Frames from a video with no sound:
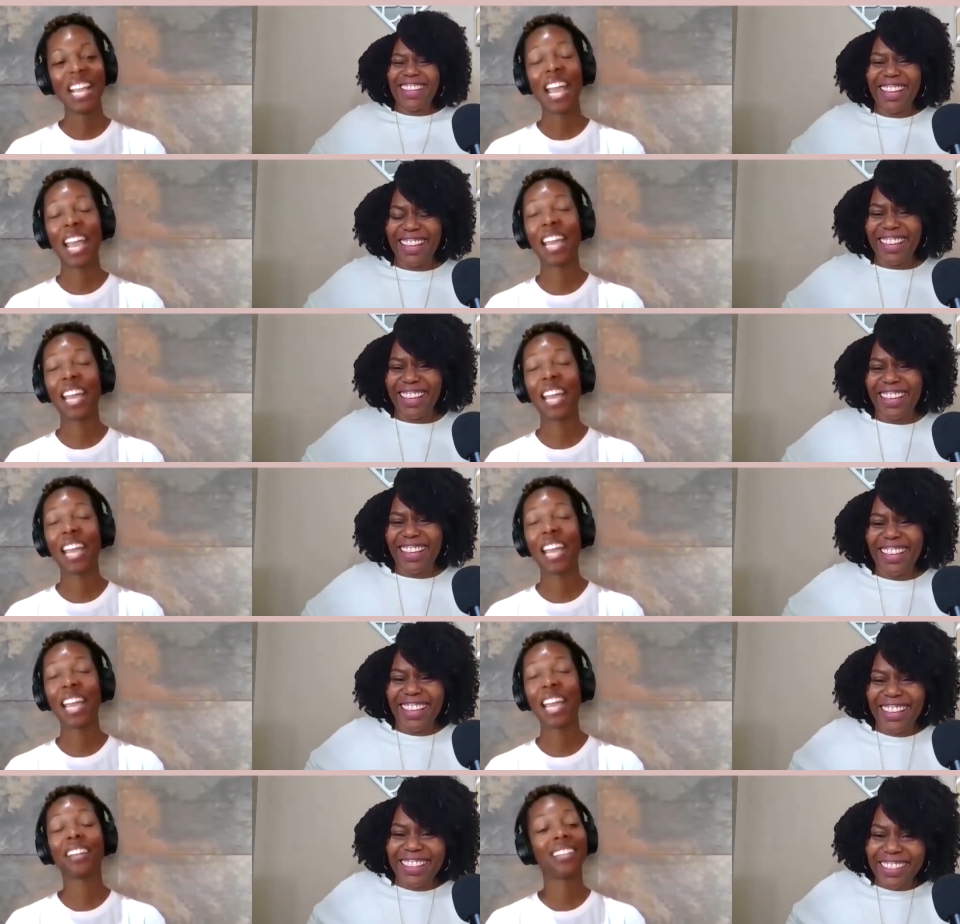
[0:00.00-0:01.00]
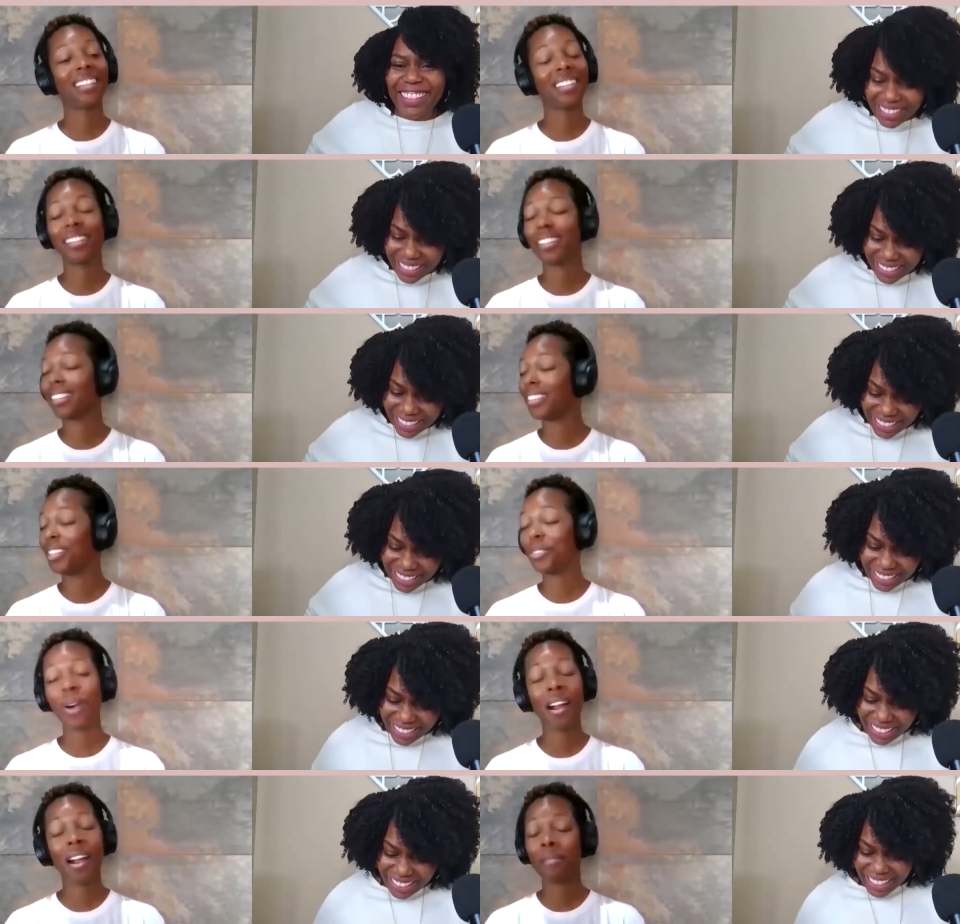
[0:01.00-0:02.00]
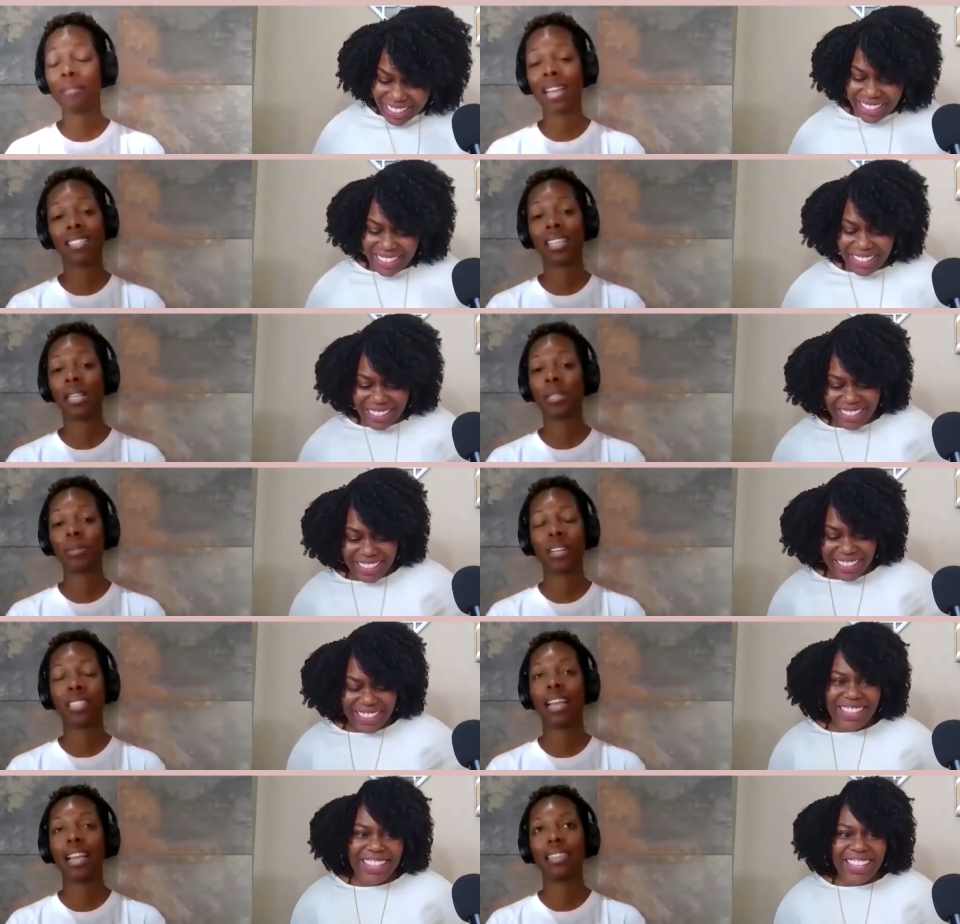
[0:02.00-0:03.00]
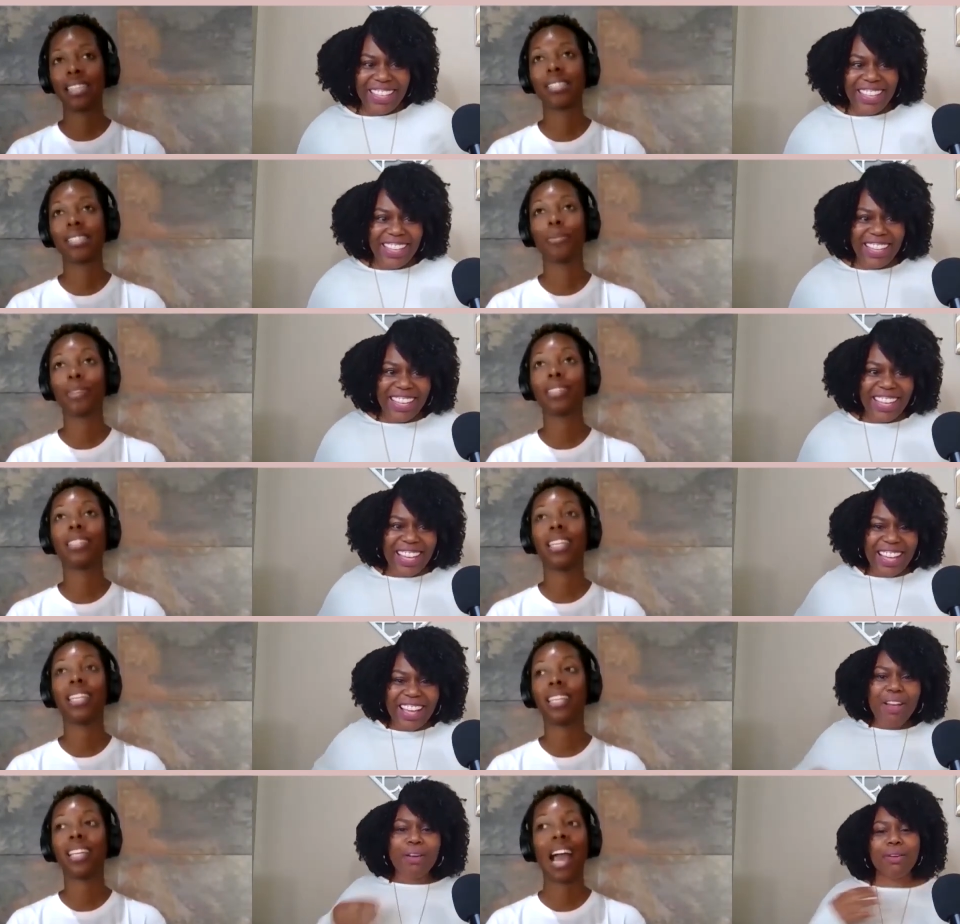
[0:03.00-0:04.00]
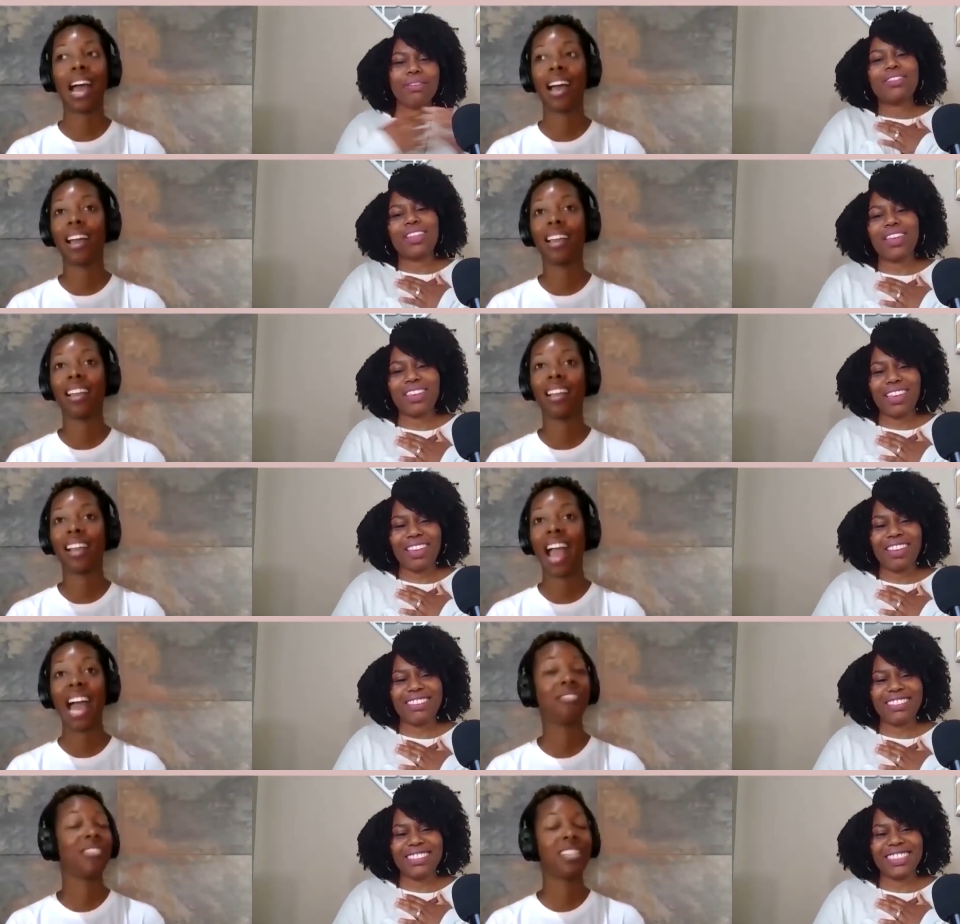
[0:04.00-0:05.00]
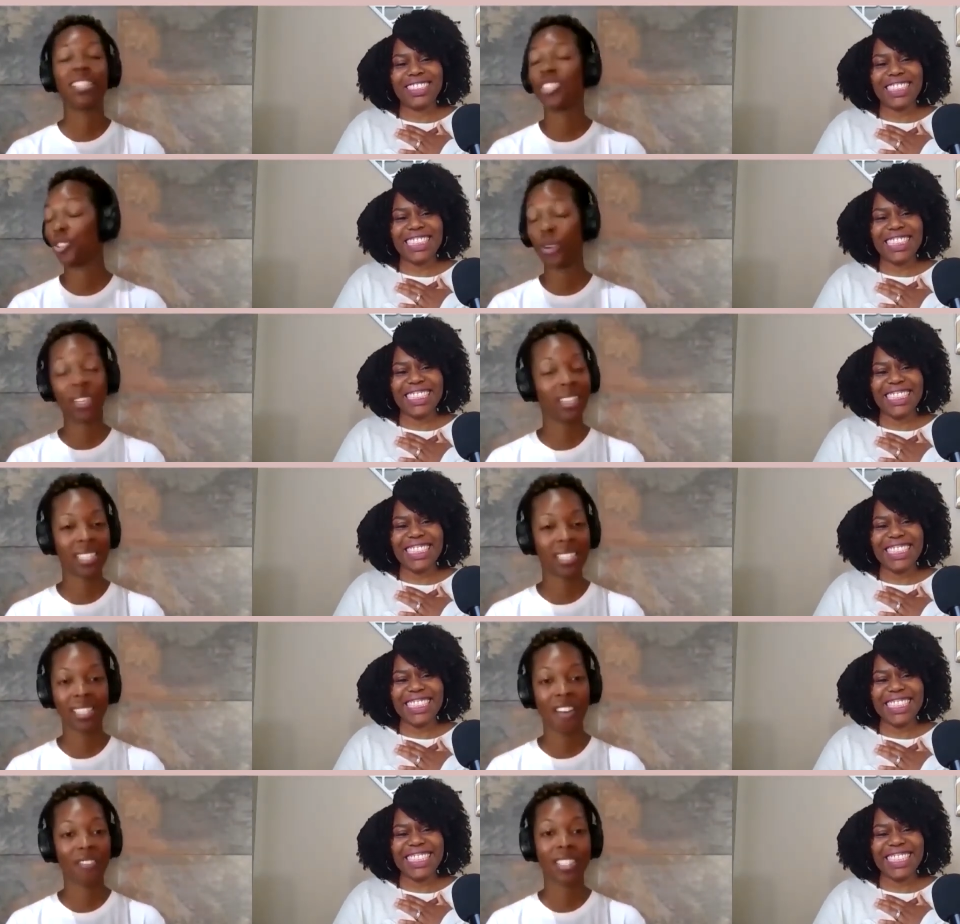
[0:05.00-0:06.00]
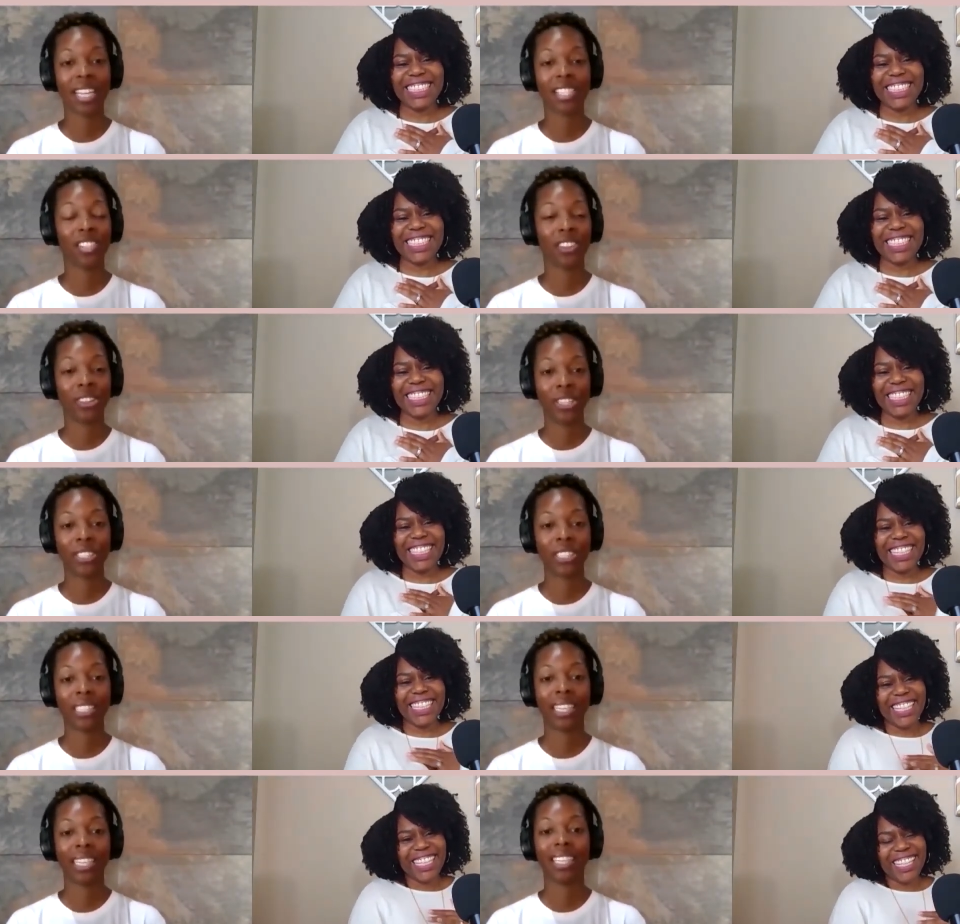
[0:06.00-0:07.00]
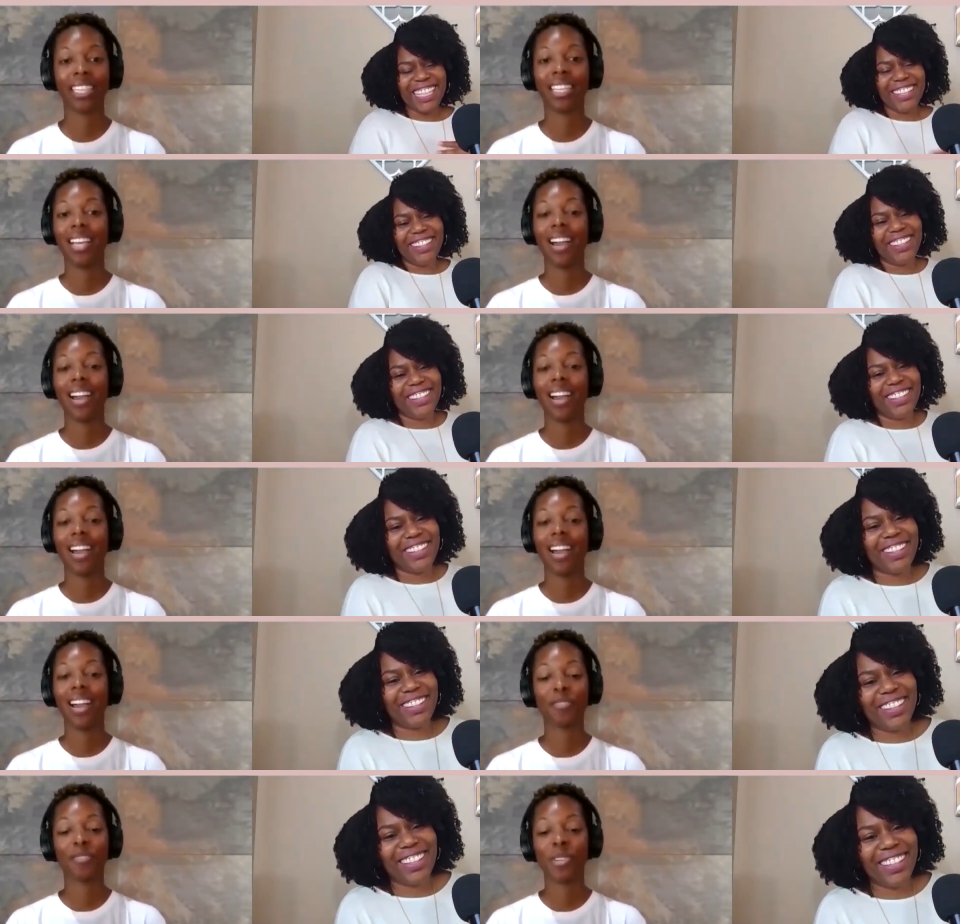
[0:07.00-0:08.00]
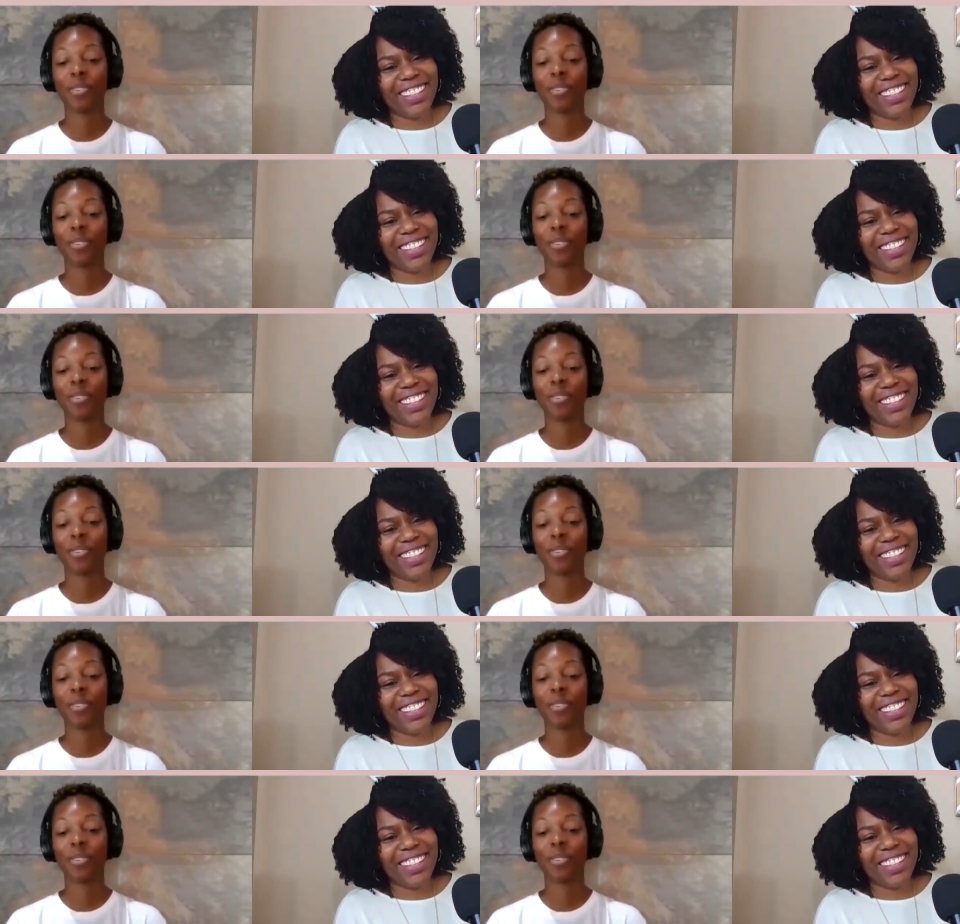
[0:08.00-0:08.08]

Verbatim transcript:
Speaker 1: and and you are amazing as well. Like this really, I I've enjoyed this conversation thoroughly. Um, you